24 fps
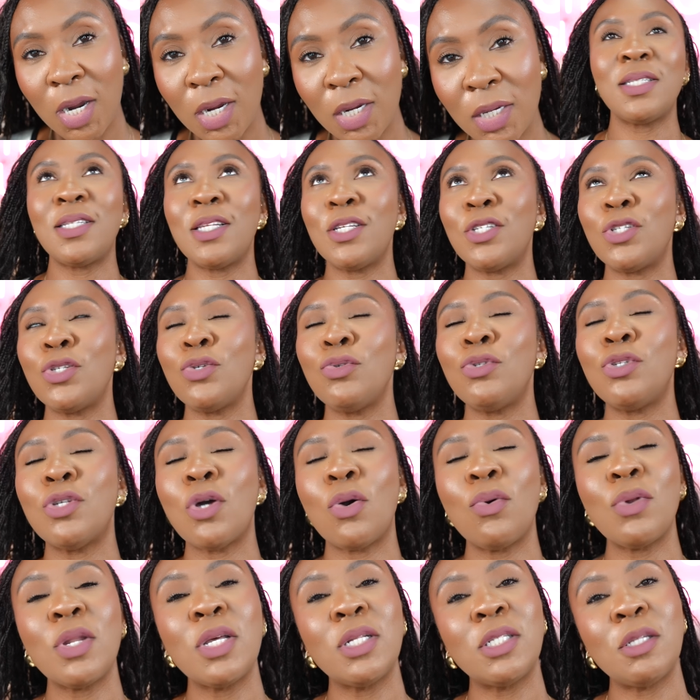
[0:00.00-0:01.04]
Sis, you
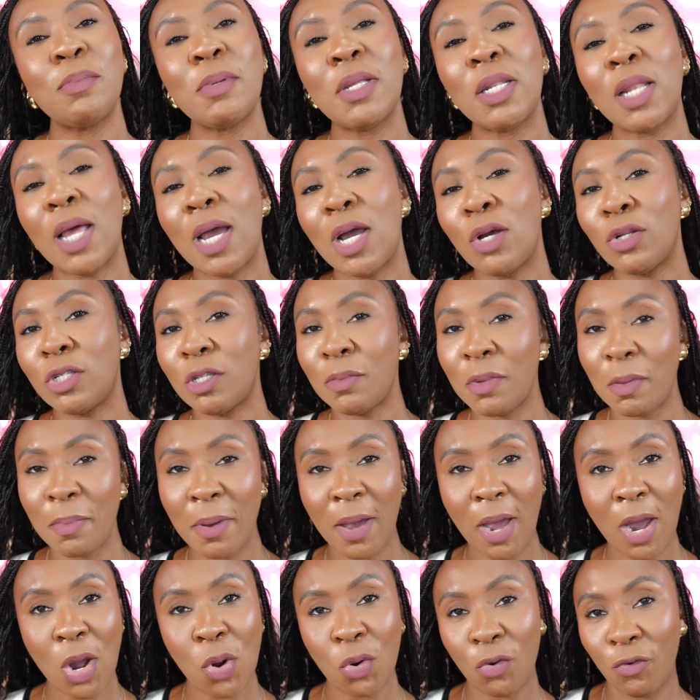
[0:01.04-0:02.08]
don't need to be loud to be
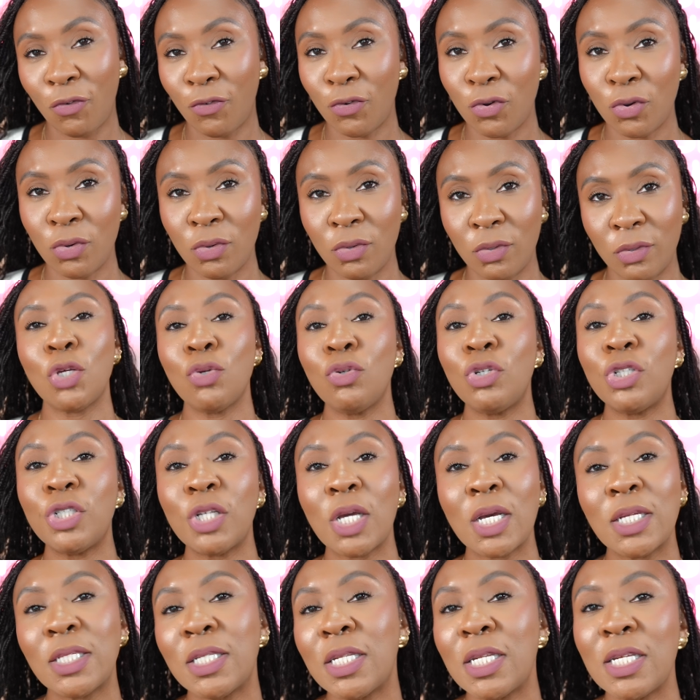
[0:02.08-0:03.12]
powerful. You
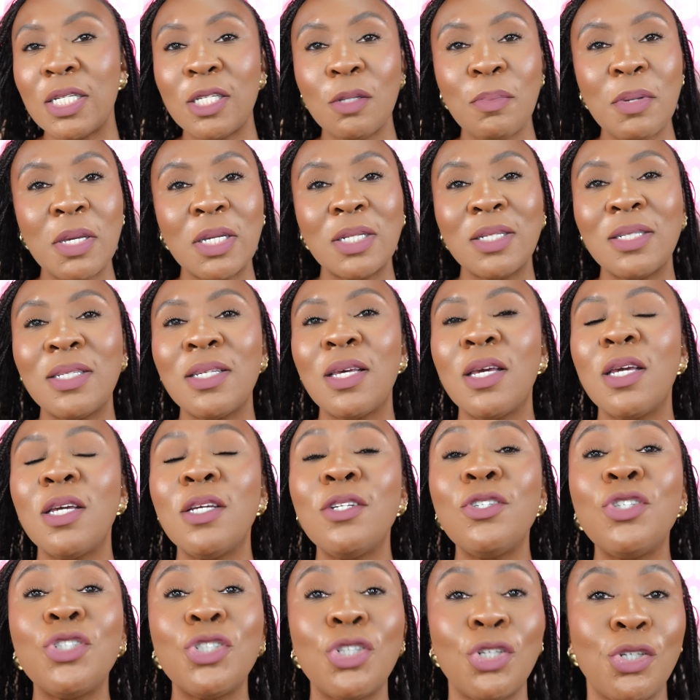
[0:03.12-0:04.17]
just need to be
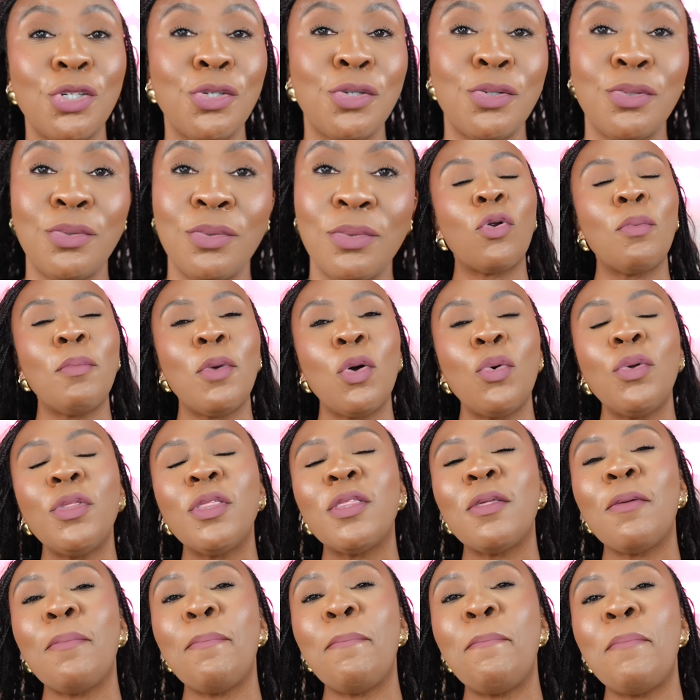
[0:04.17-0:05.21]
intentional.
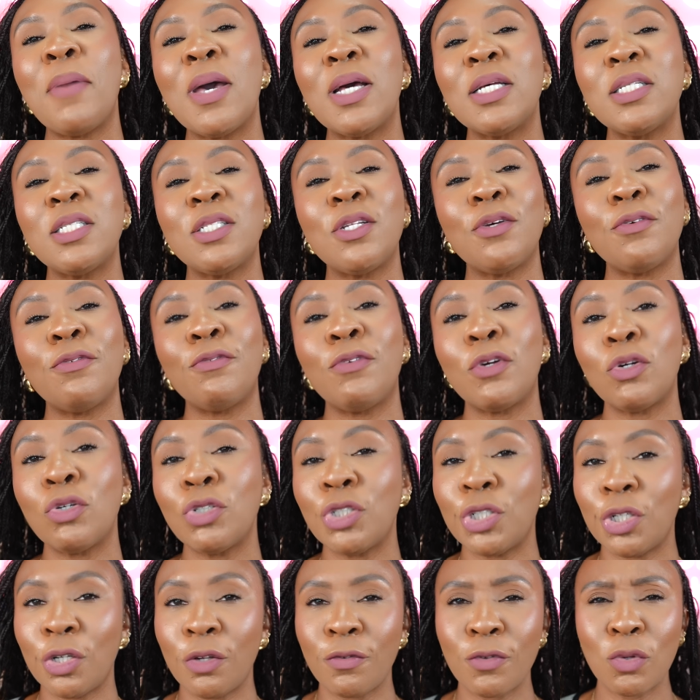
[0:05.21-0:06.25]
Promote the best
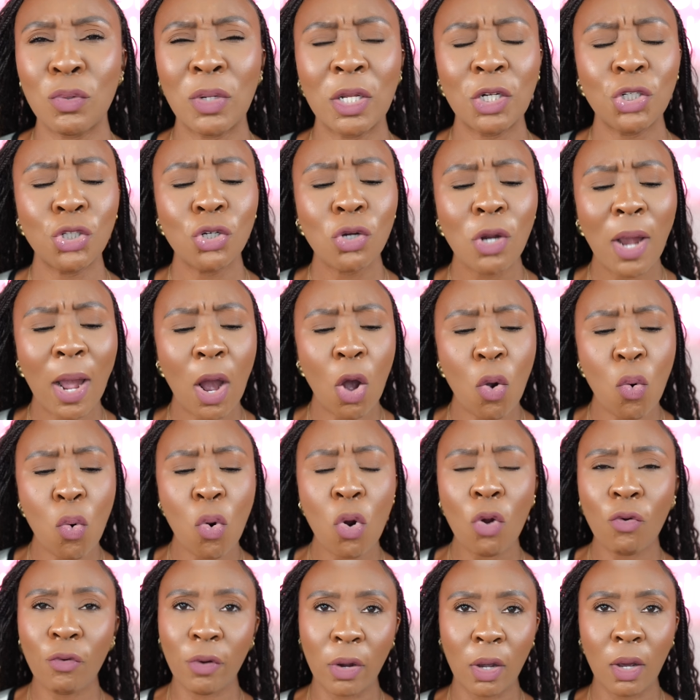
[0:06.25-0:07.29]
version of you. Let your
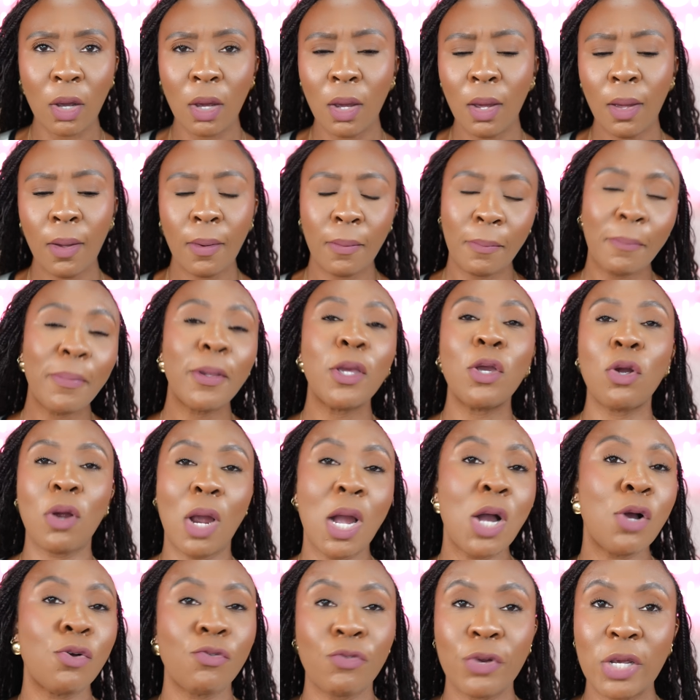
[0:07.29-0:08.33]
aura be your
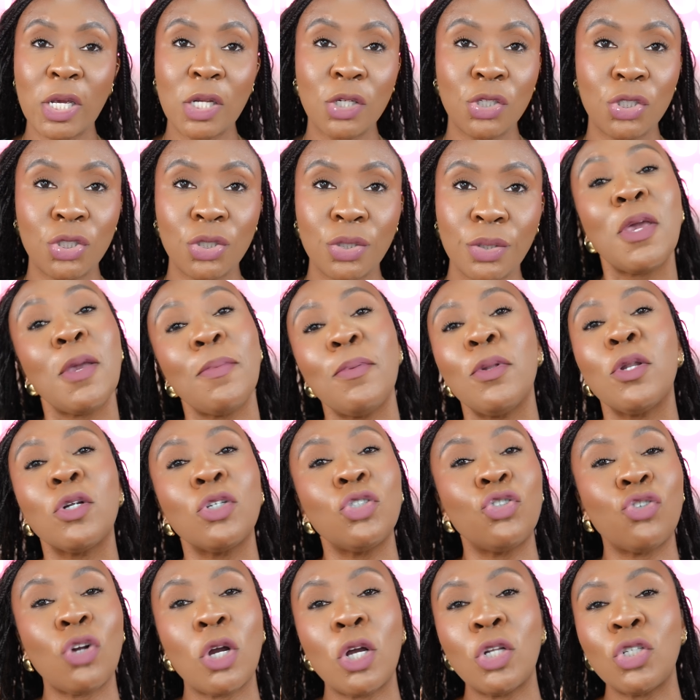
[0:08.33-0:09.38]
outreach. People are
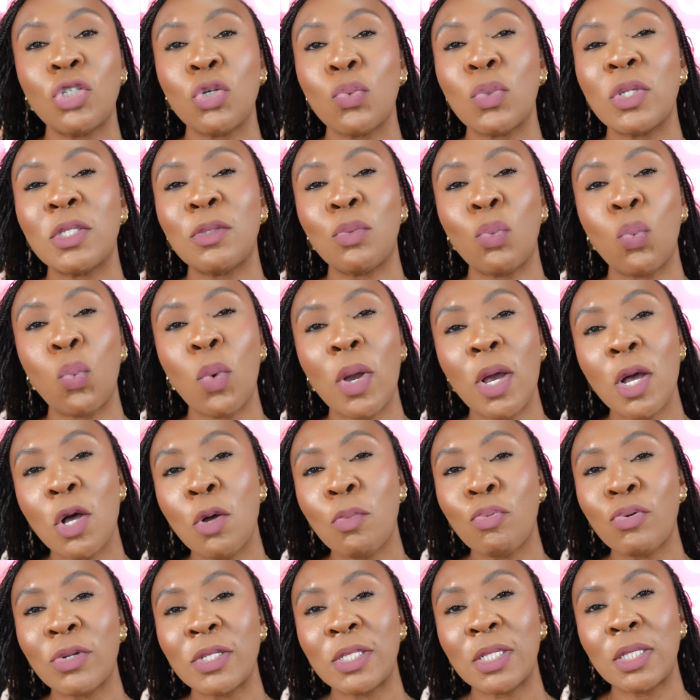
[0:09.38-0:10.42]
drawn to what's well
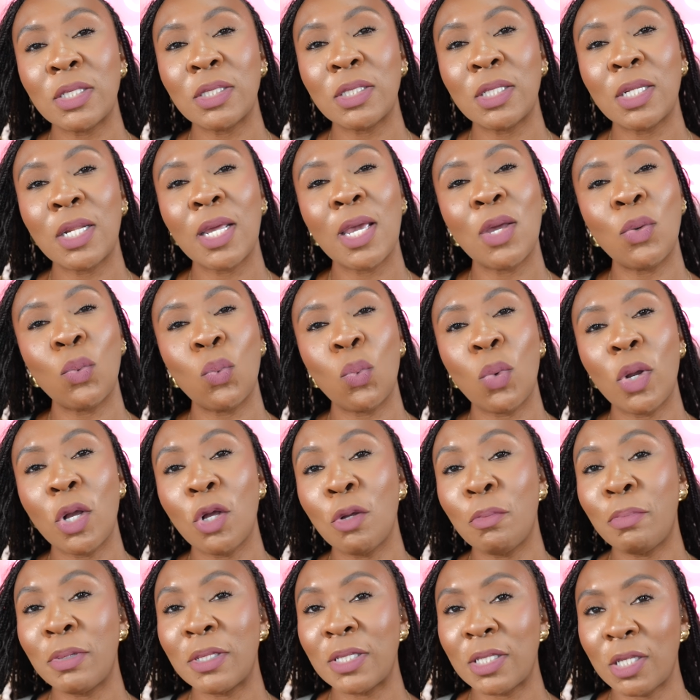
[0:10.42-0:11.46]
presented and
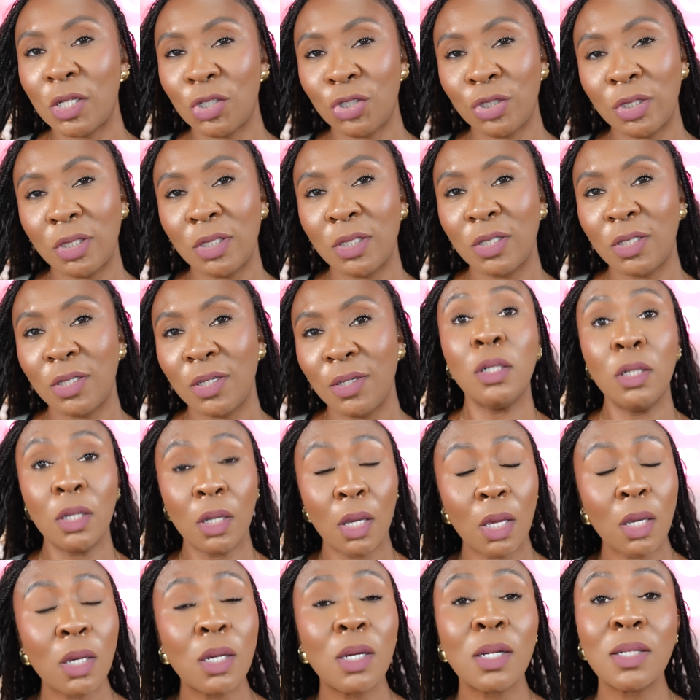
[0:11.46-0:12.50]
well positioned.
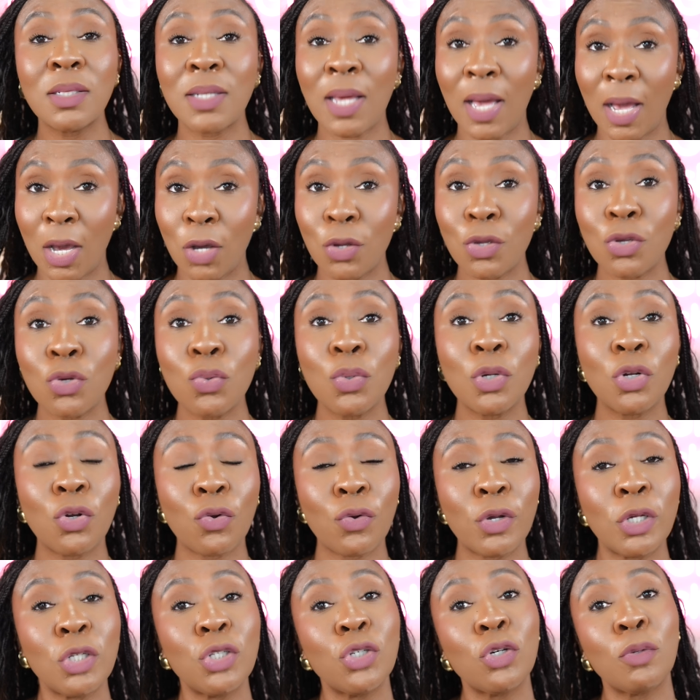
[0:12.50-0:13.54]
Looking good is how you
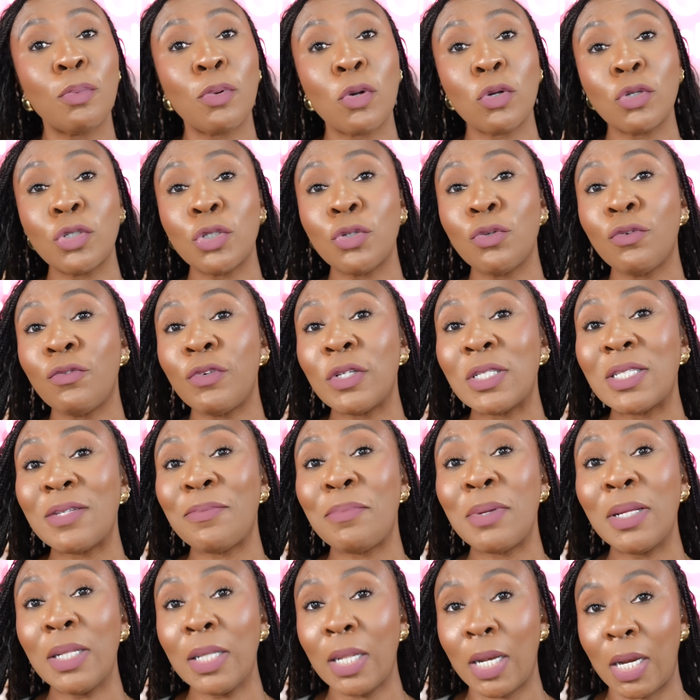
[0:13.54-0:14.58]
increase your personal
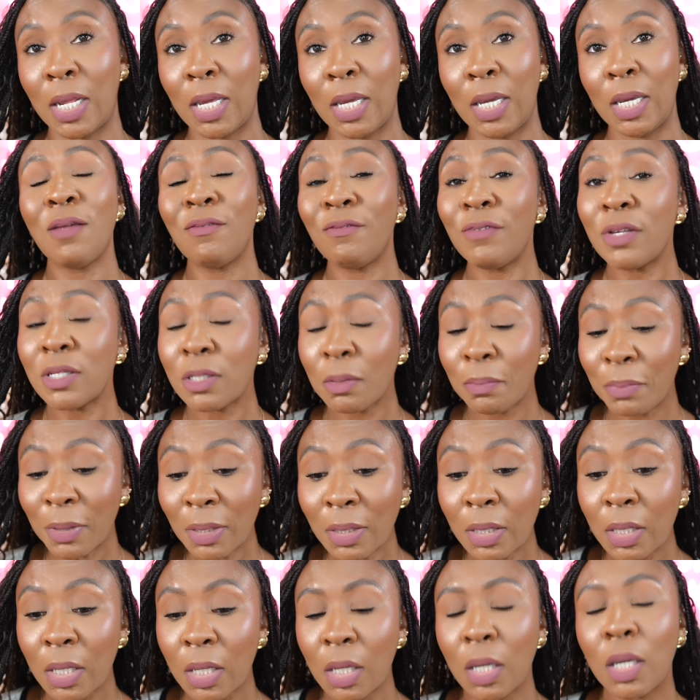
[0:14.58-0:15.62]
visibility, and
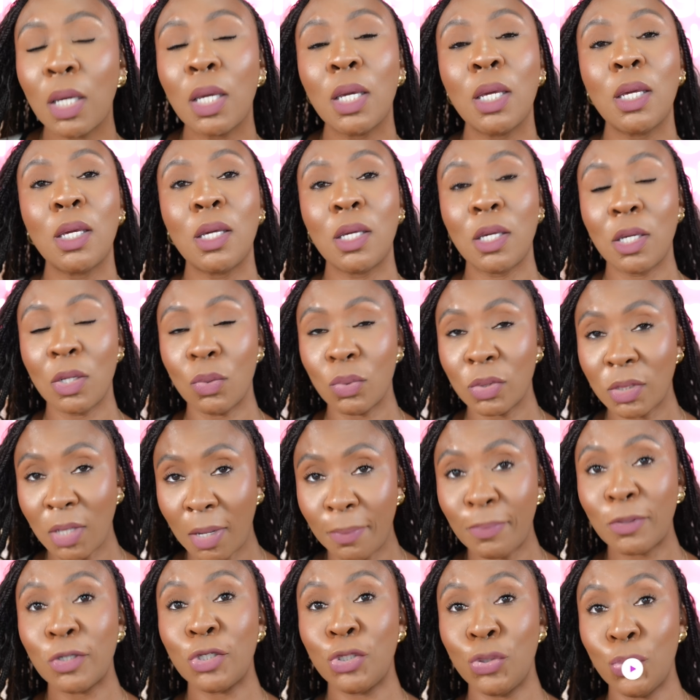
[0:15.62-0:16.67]
visibility equals
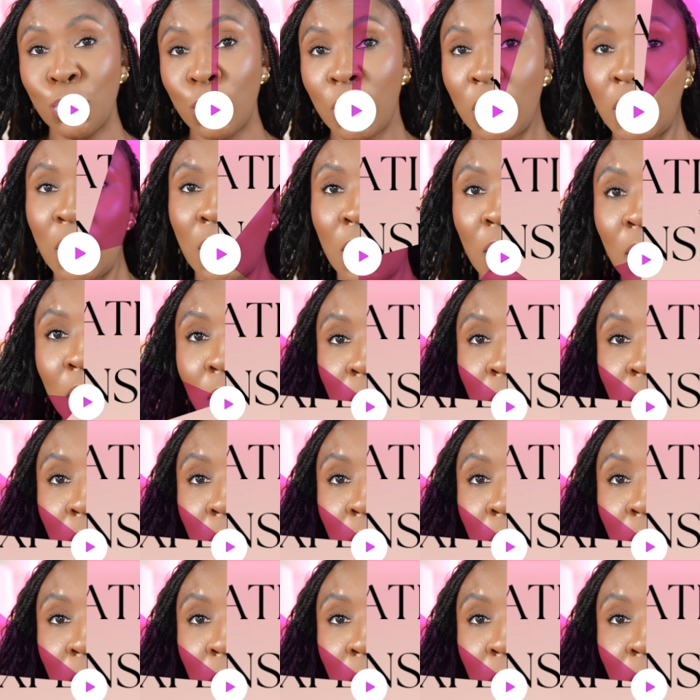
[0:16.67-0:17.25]
opportunity.